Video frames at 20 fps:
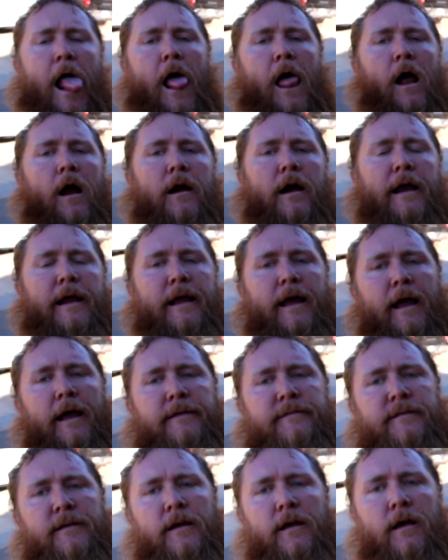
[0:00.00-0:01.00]
All right,
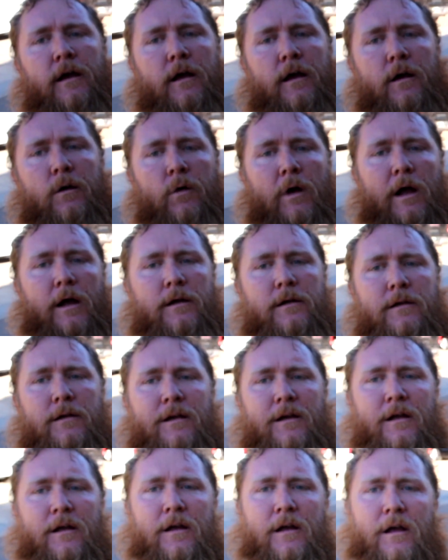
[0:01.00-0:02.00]
guys, well,
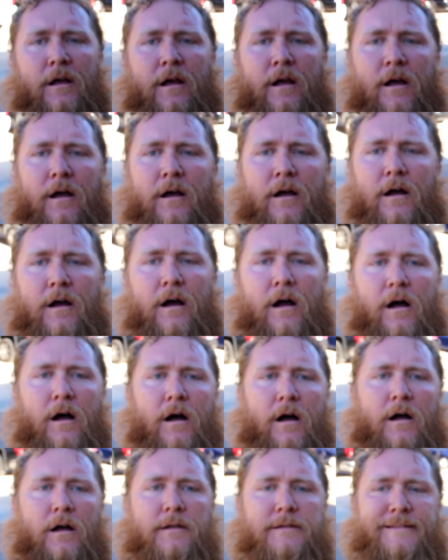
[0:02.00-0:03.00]

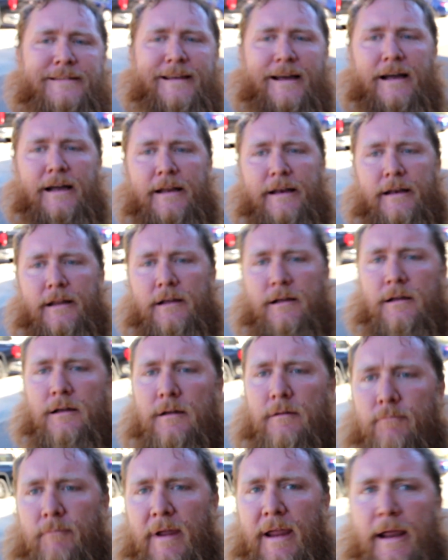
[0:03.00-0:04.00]
all done.
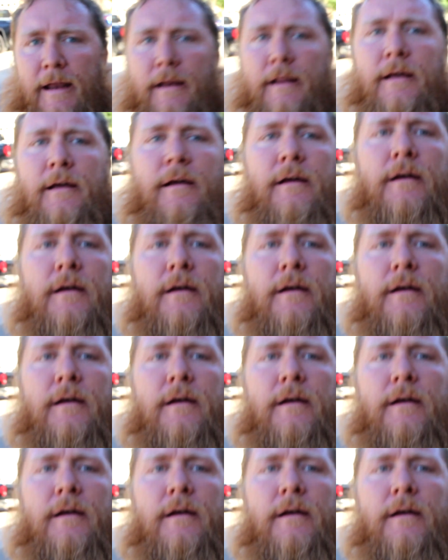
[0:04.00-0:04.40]
Man,